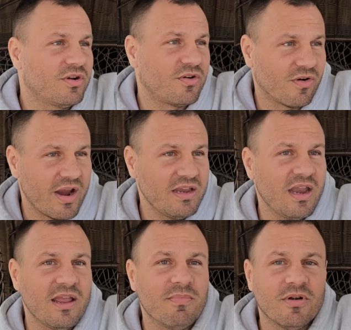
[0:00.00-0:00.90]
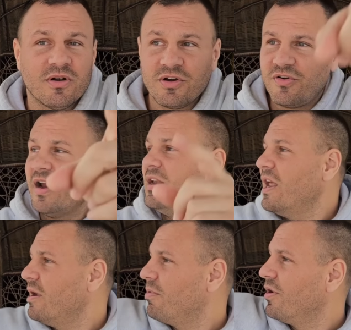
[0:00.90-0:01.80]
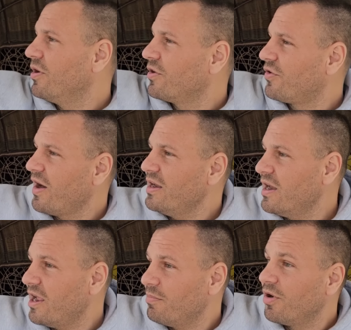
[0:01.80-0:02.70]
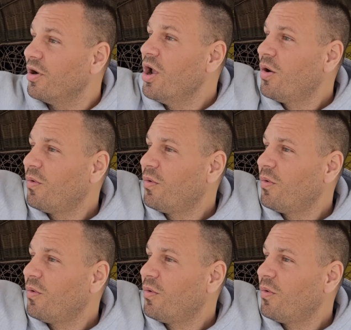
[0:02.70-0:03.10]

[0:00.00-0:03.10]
Great neighbor, great neighbor, great neighbor,